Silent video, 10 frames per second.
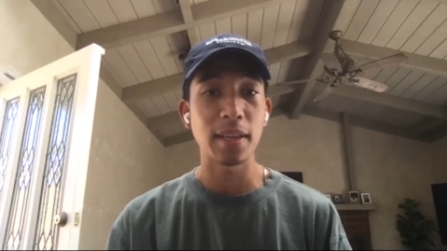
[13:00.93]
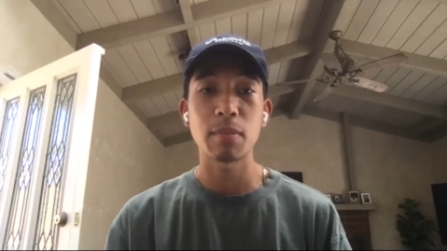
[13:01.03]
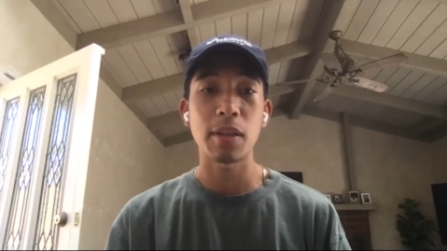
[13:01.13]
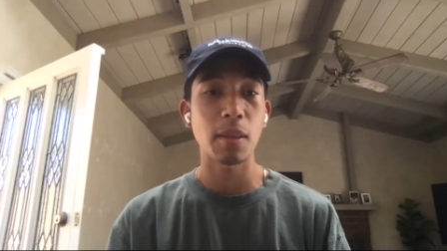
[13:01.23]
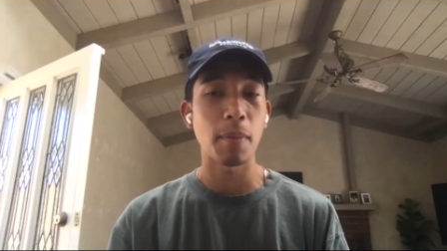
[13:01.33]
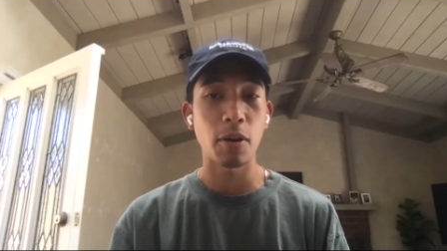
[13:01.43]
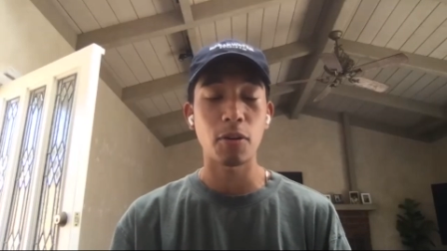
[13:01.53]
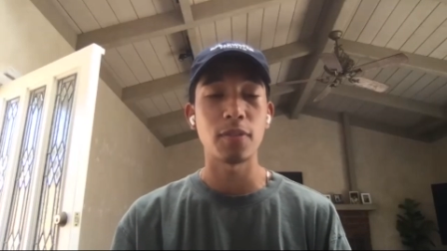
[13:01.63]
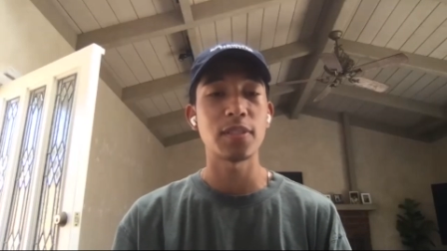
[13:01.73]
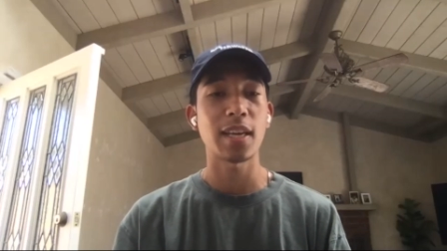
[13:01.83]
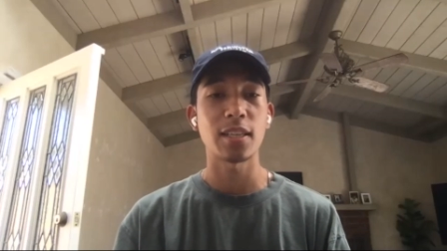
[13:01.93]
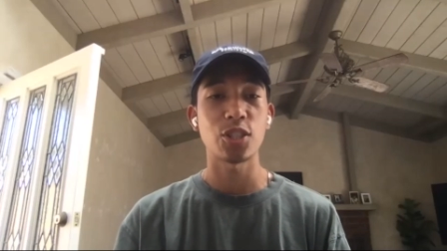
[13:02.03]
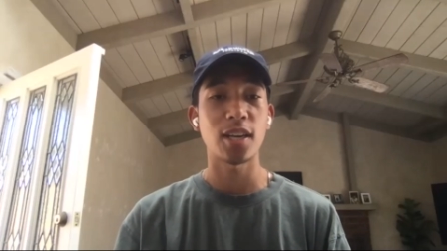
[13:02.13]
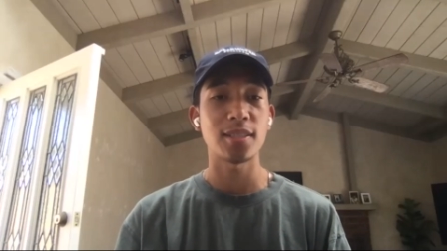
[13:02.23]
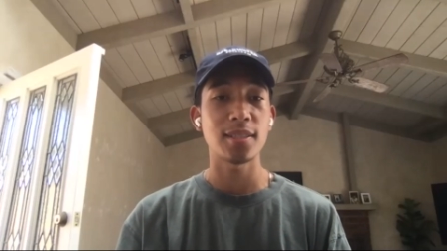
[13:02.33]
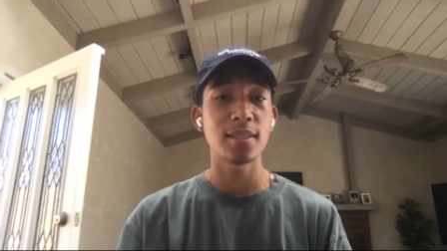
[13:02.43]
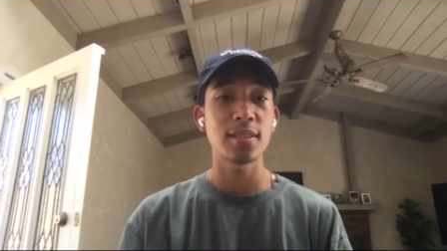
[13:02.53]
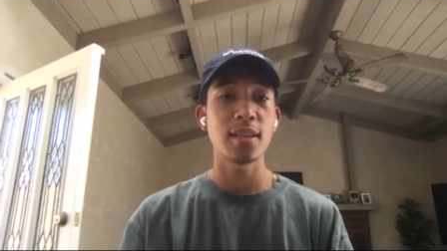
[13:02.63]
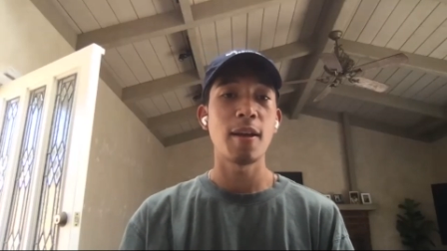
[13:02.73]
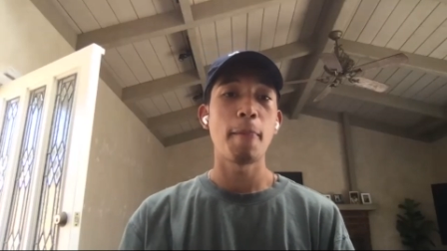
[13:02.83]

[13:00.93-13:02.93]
It's about the miracle of second chances.